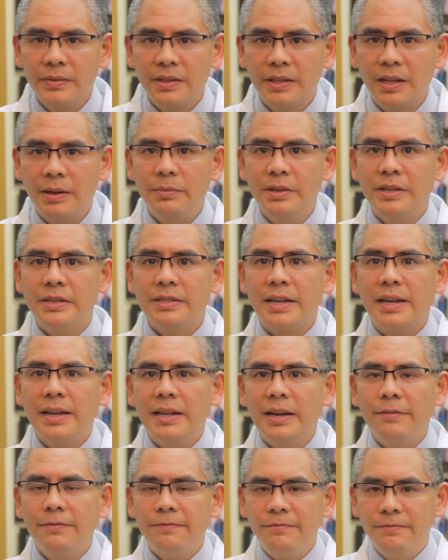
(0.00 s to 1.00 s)
That means
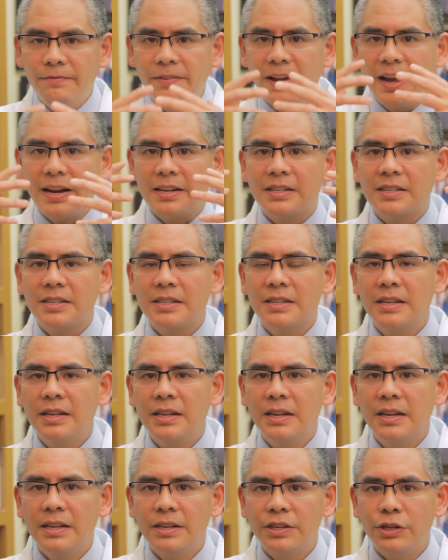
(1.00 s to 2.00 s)
it affects
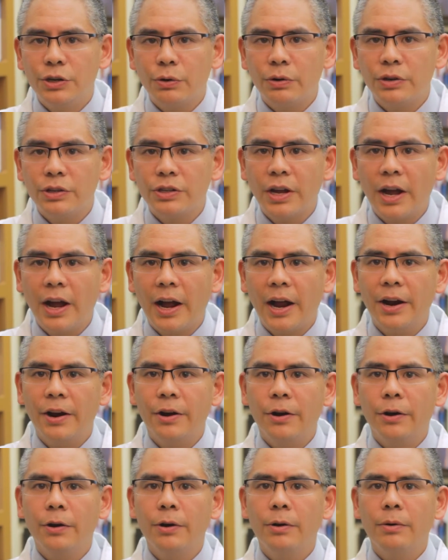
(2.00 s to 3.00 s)
your
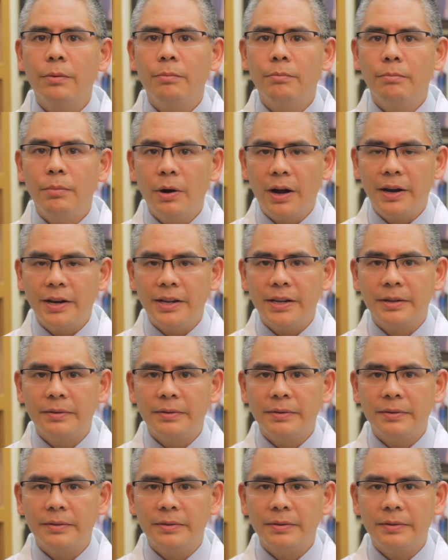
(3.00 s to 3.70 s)
entire body.